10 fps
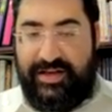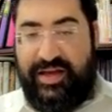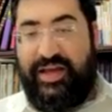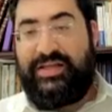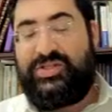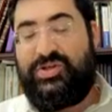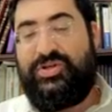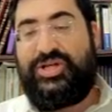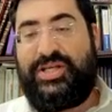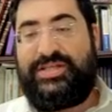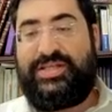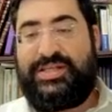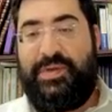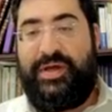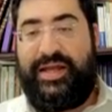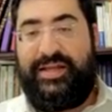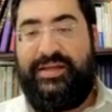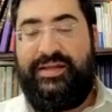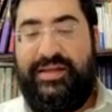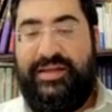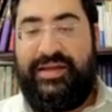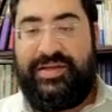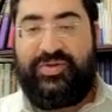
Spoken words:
Okay, so let's explain the